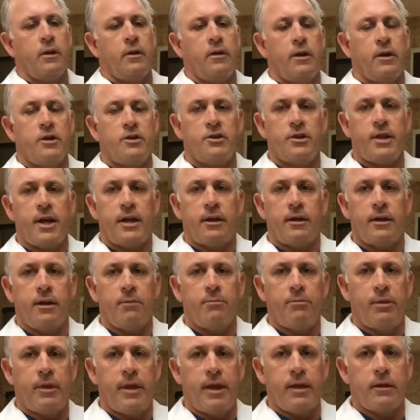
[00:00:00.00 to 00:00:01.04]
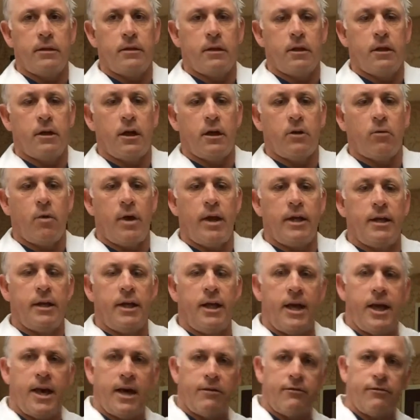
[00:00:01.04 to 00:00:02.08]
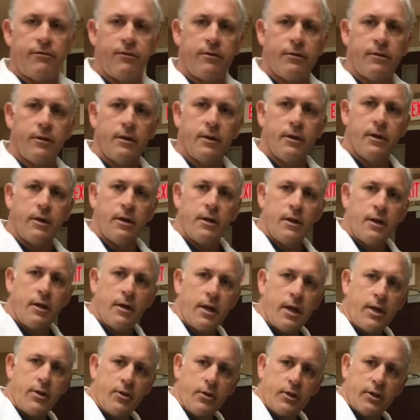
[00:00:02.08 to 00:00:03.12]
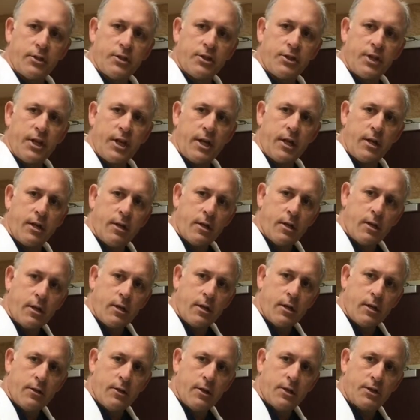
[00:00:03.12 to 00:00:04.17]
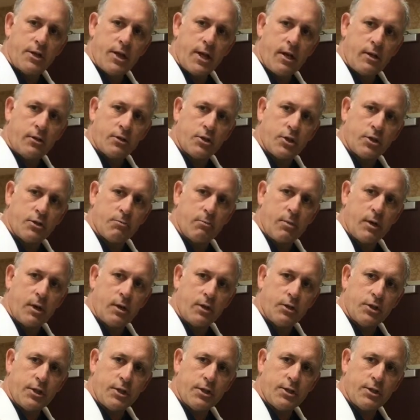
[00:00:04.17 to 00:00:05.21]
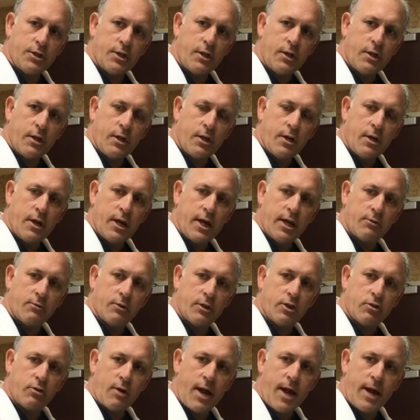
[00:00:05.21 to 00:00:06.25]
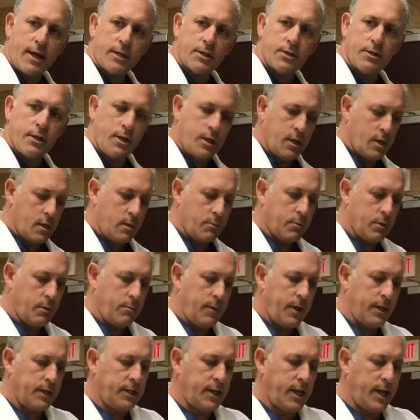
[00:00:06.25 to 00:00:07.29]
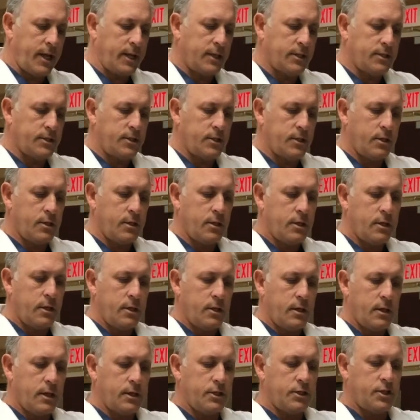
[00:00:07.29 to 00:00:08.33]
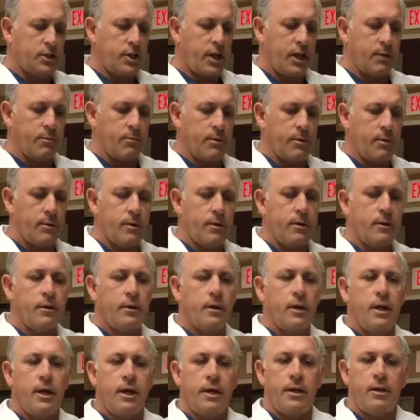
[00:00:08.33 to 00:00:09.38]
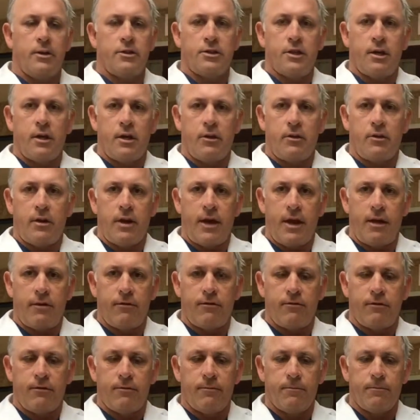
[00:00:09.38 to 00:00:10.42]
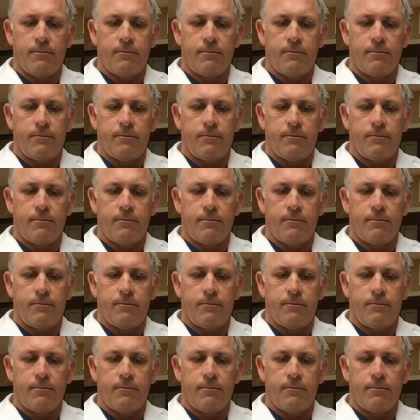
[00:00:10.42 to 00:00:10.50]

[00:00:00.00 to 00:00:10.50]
There's that implant cut right in half, and you can see the gel just bulges and retracts, but maintains its shape. And here's the other half.